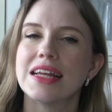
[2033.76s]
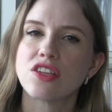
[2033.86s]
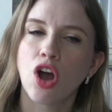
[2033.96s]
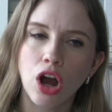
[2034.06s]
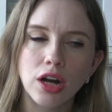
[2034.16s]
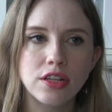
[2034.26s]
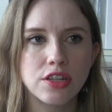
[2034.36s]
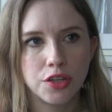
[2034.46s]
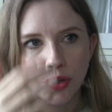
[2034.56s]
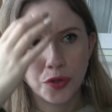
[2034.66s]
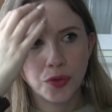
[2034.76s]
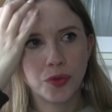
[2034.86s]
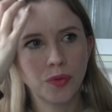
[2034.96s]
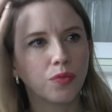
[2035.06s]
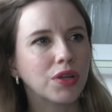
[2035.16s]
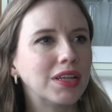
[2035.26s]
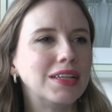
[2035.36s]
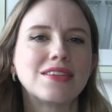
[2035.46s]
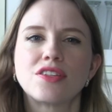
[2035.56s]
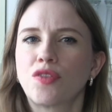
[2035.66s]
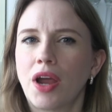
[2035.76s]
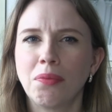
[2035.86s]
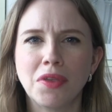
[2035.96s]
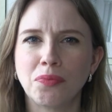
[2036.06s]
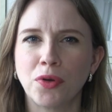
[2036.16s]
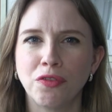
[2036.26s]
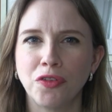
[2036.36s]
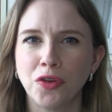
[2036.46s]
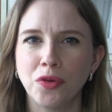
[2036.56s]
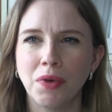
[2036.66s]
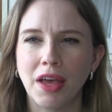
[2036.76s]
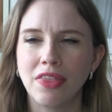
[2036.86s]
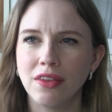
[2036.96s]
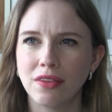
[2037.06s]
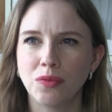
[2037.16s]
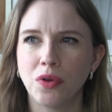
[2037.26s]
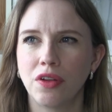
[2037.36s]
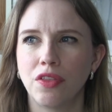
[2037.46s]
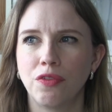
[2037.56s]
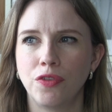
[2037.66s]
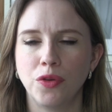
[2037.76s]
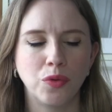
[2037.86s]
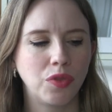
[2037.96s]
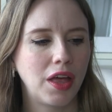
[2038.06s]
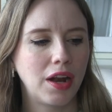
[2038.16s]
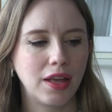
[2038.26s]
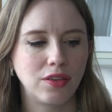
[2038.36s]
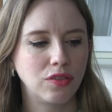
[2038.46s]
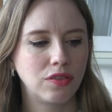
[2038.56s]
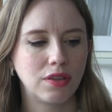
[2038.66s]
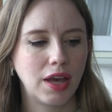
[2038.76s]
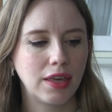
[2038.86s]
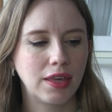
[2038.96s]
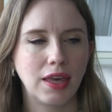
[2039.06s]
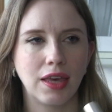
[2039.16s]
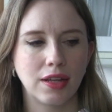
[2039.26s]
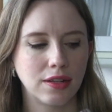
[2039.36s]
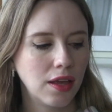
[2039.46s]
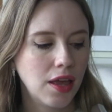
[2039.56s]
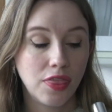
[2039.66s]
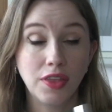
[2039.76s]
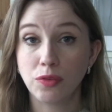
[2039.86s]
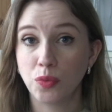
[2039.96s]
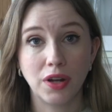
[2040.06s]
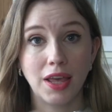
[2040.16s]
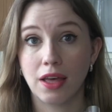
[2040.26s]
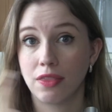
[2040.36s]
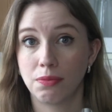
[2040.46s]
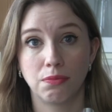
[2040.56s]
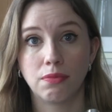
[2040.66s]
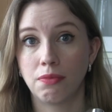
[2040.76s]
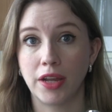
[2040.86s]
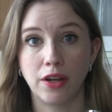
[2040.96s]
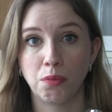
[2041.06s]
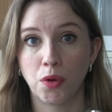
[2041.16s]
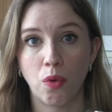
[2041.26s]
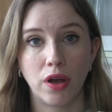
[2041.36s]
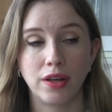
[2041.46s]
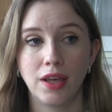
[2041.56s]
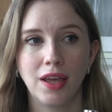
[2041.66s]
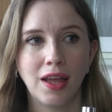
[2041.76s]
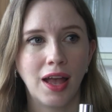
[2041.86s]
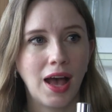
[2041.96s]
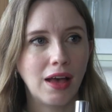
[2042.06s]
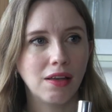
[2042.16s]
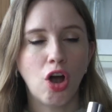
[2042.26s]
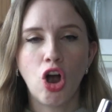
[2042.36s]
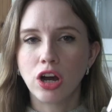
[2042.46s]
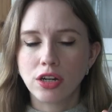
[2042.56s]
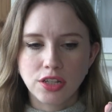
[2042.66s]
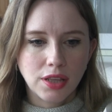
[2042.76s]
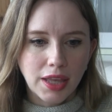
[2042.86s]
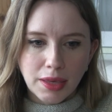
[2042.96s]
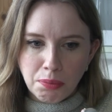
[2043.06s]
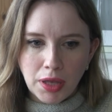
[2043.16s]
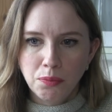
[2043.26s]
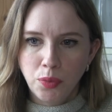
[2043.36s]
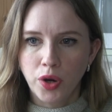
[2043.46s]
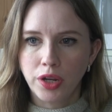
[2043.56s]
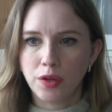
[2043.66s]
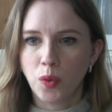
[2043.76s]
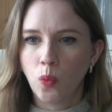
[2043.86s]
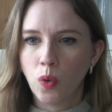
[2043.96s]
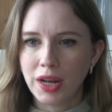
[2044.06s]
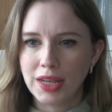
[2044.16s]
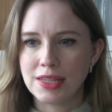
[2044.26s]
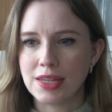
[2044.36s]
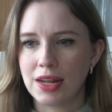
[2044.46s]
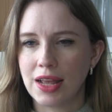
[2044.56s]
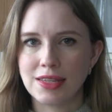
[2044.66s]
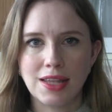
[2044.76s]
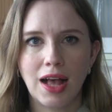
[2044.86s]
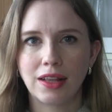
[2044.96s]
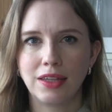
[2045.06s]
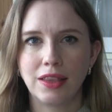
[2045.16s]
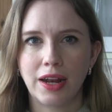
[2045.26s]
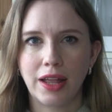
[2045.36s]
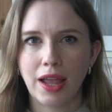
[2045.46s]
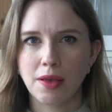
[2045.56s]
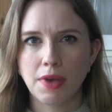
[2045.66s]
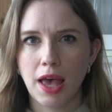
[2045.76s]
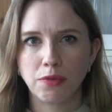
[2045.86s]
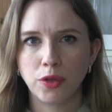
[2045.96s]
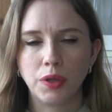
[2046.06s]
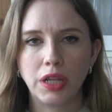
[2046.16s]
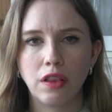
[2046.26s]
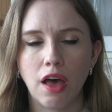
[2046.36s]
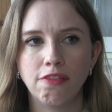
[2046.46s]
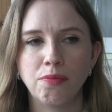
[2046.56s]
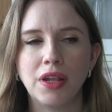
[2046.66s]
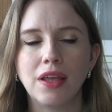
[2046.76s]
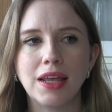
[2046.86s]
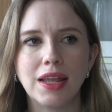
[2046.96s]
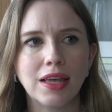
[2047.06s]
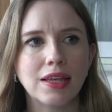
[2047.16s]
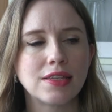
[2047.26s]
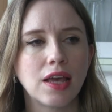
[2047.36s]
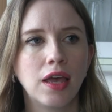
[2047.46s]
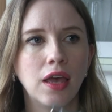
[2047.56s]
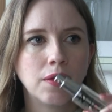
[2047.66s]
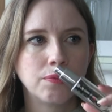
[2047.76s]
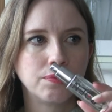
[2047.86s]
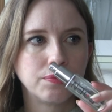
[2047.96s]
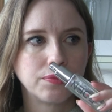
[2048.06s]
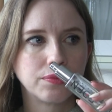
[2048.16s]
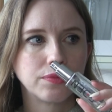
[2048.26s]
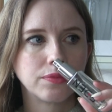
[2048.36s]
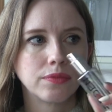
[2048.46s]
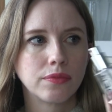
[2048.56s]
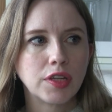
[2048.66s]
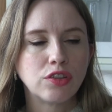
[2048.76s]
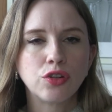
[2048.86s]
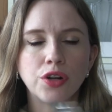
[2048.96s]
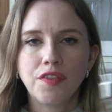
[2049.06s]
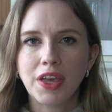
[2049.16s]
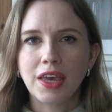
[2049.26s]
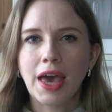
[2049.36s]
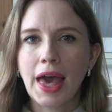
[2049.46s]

It's hard to really describe this perfume. This is one of the few that I can't, this one and my number one, hard like pinpoint what is it exactly that I absolutely love, but it is sort of a